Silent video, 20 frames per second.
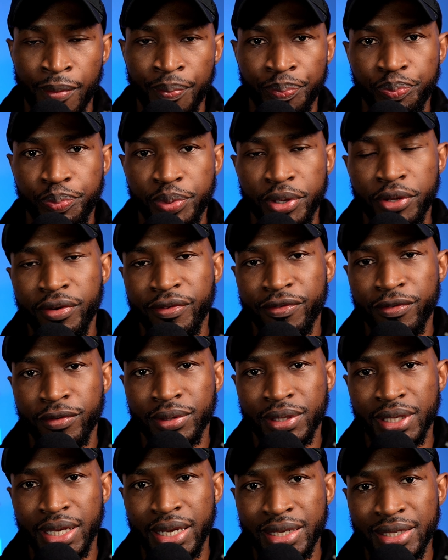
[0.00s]
beautiful
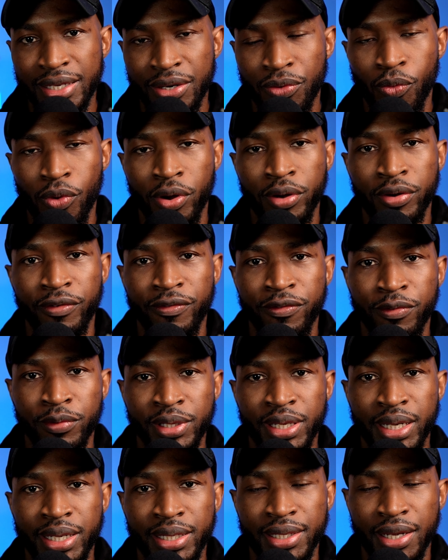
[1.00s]
things and wonderful
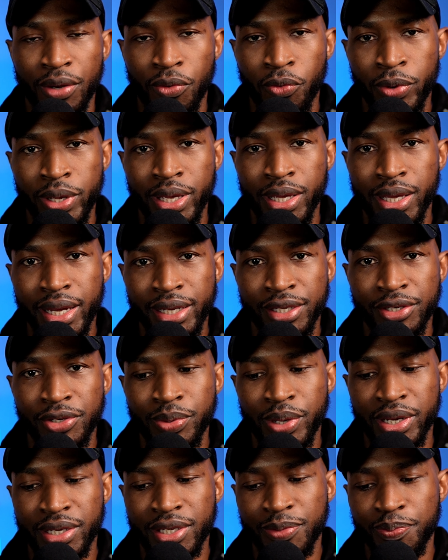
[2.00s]
things that we get to
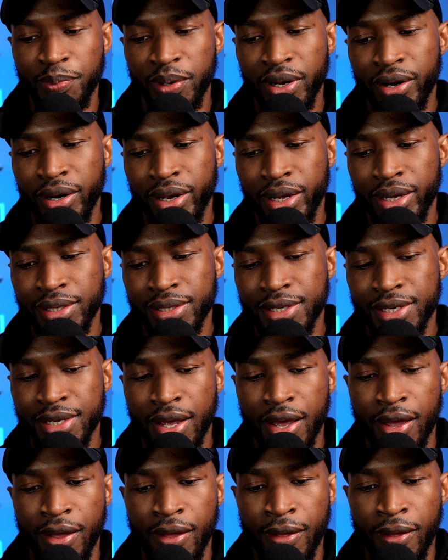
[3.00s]
experience.
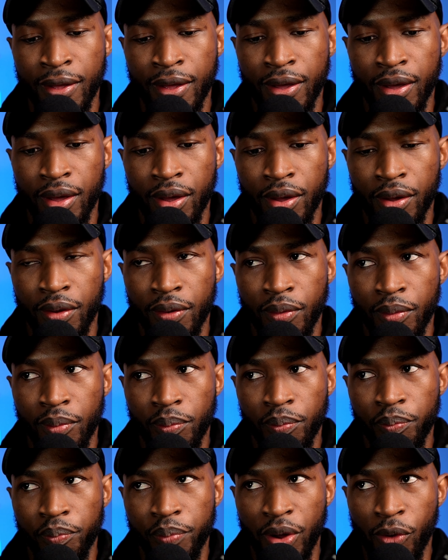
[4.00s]

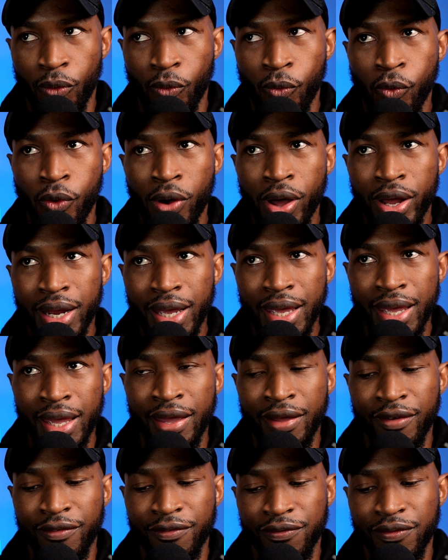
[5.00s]
But what
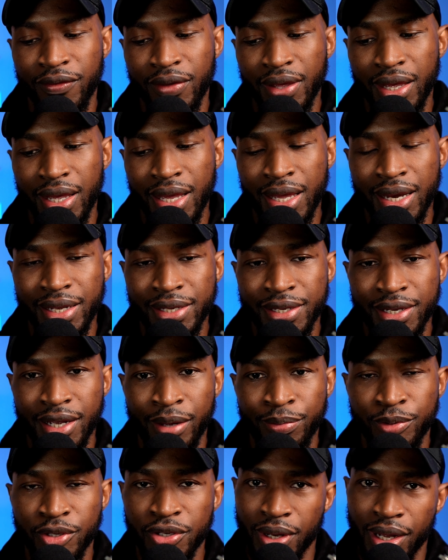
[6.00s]
if it is
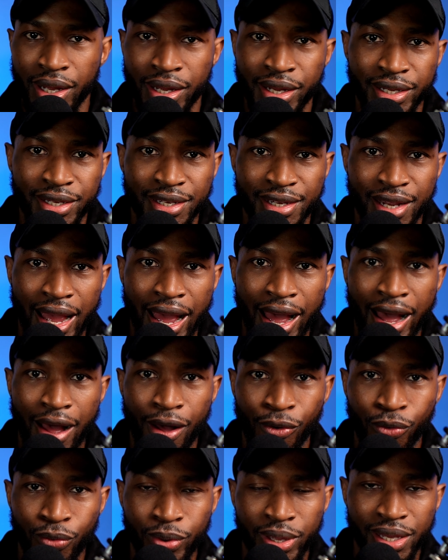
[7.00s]
up to us
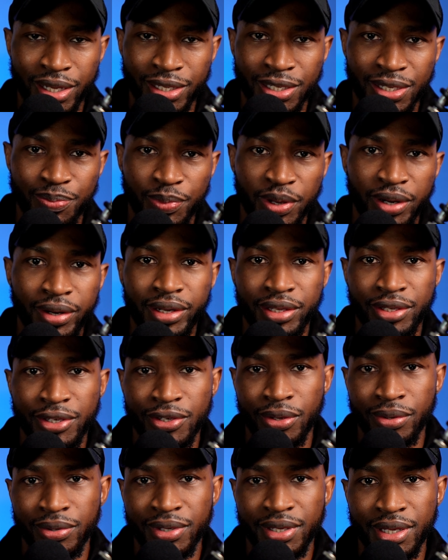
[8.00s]
how we experience
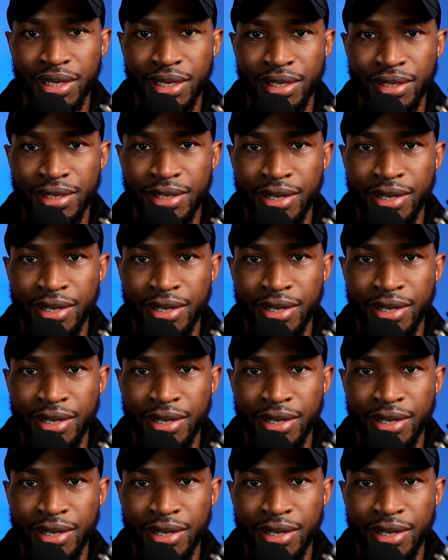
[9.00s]
those things?